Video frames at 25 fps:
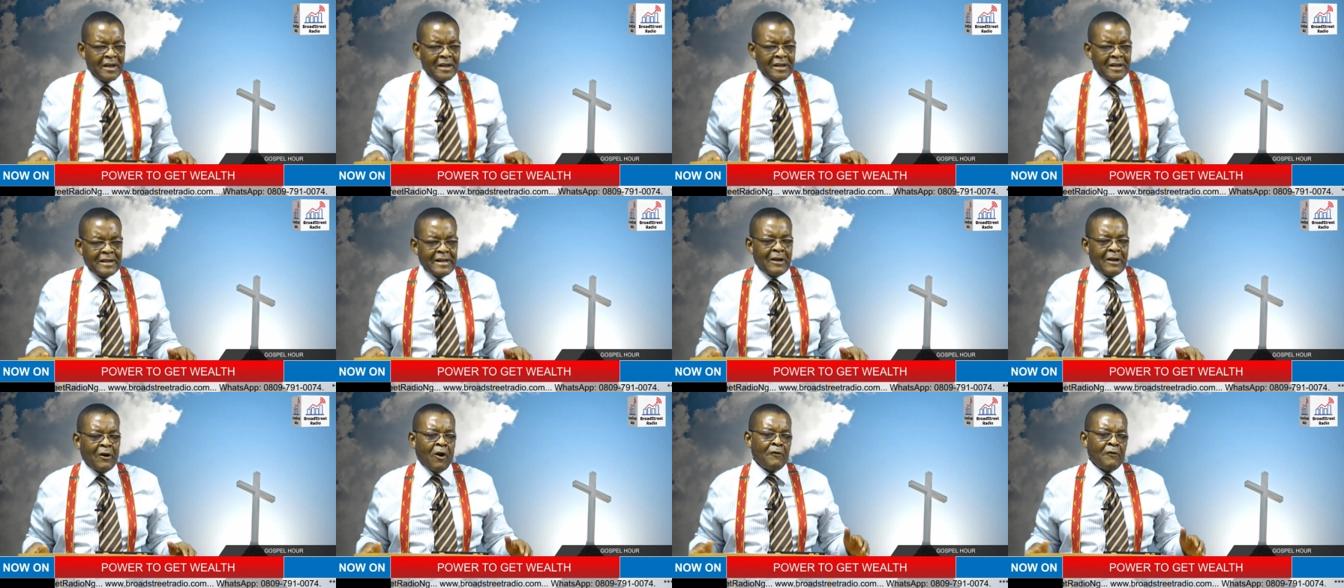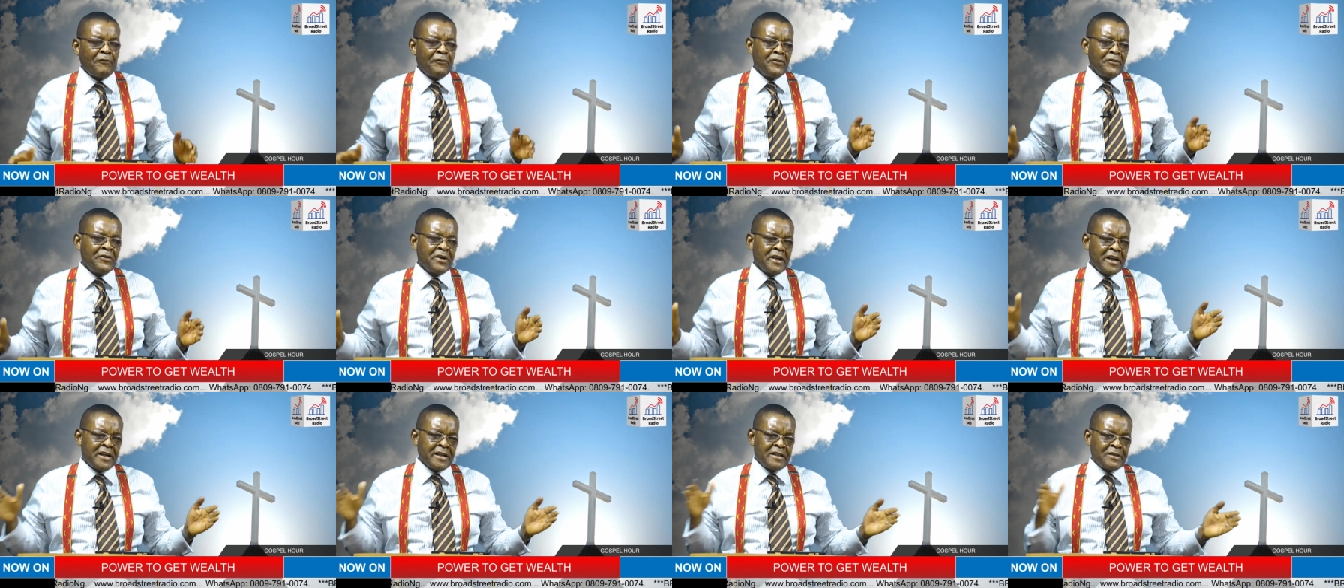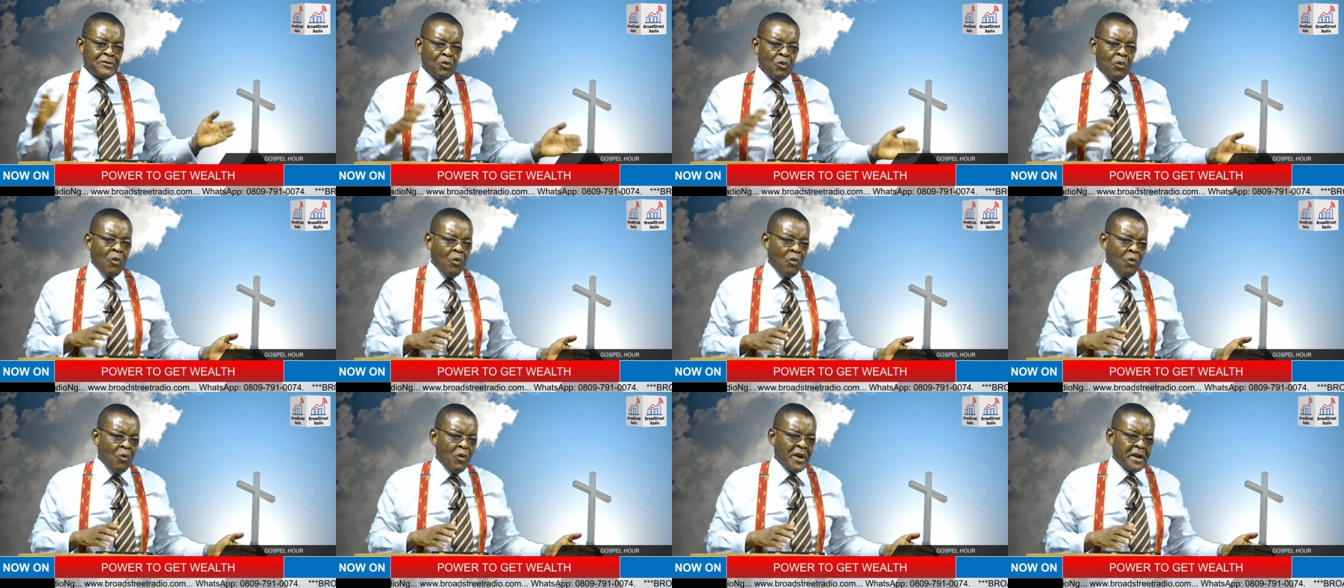They often get
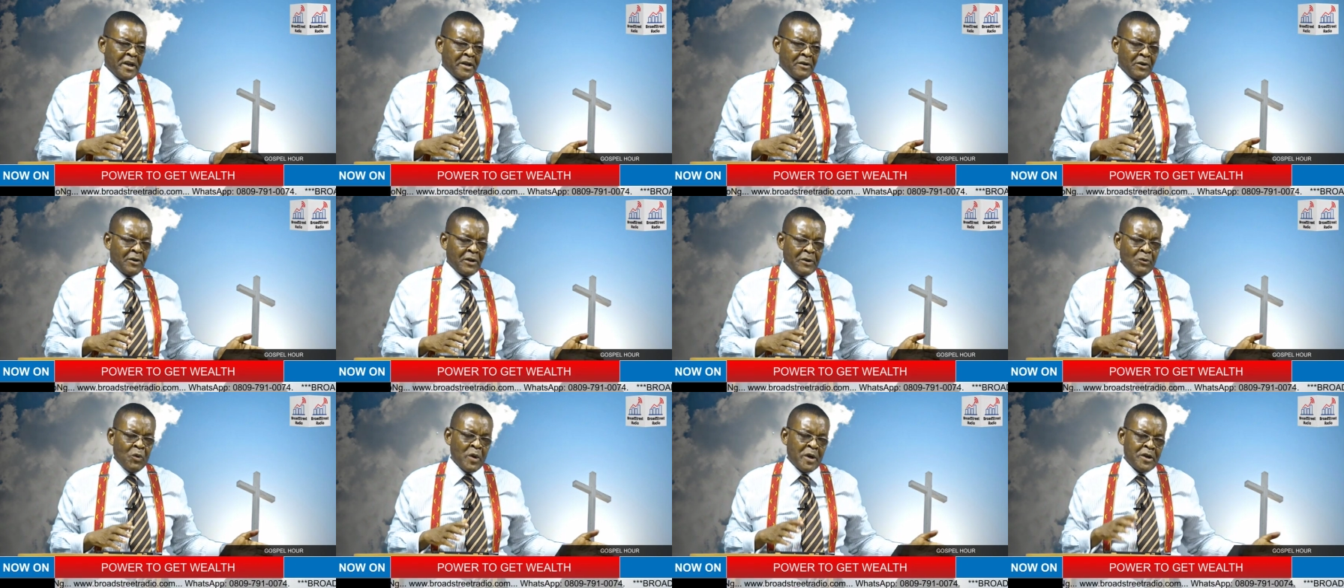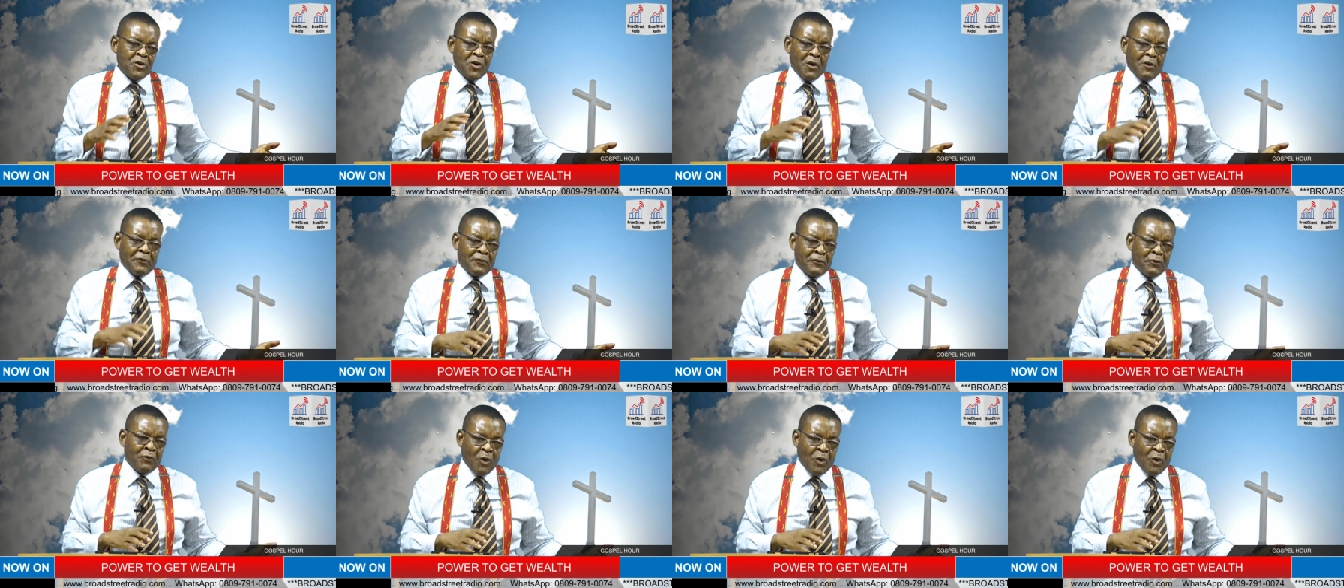wind of